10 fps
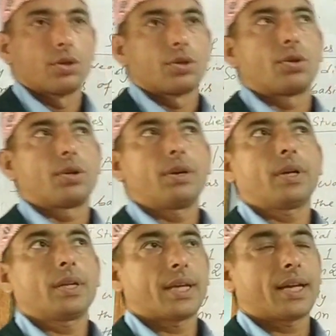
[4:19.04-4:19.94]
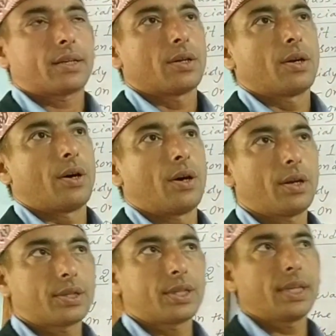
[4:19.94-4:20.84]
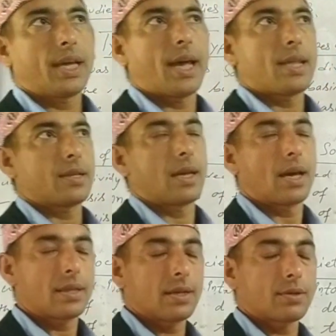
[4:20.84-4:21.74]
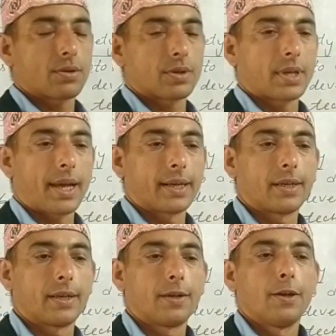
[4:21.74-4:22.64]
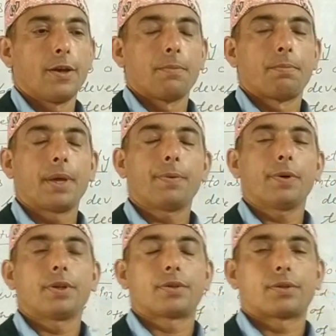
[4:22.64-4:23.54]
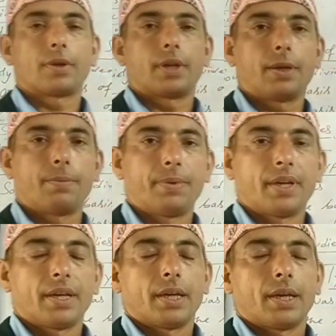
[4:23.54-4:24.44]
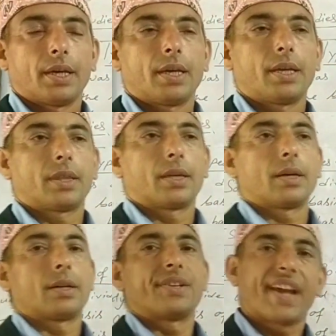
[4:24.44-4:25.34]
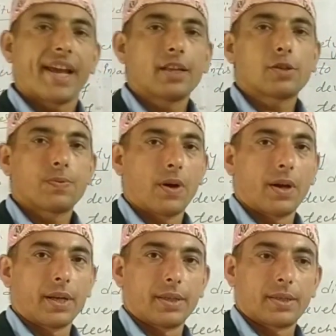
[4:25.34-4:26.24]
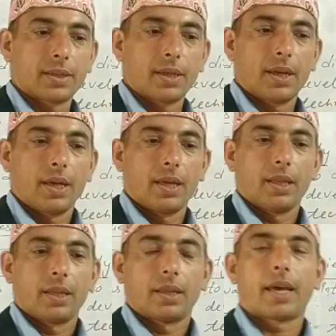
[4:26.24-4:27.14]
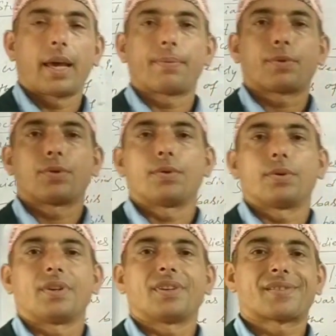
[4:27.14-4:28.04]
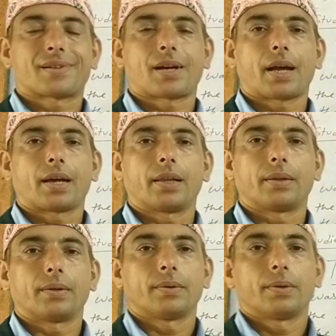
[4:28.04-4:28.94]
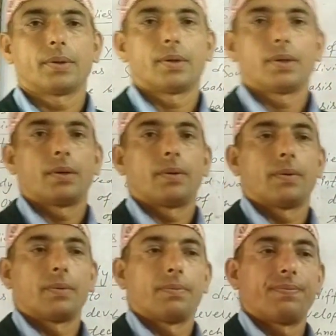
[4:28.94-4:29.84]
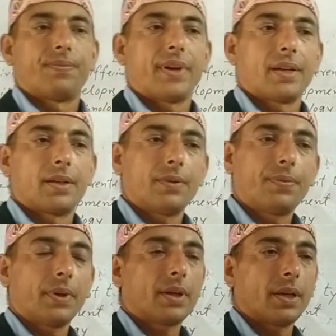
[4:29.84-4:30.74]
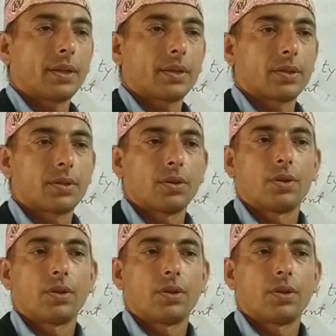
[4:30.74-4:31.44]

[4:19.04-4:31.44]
So during that hunting and gathering society, people used to live in the dense forest. They have to struggle very difficult